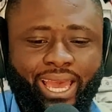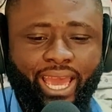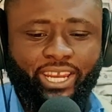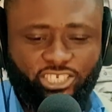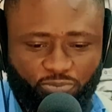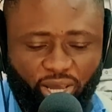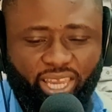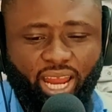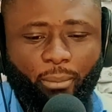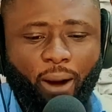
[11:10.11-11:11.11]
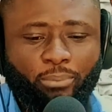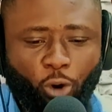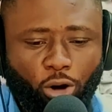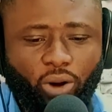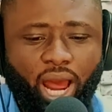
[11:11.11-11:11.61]
And he's speaking about
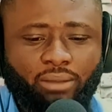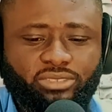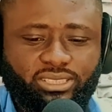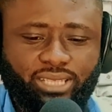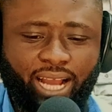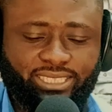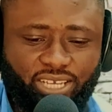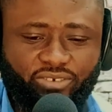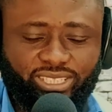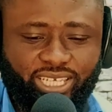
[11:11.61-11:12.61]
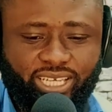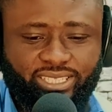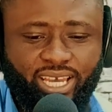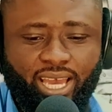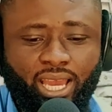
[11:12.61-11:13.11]
programs, activities,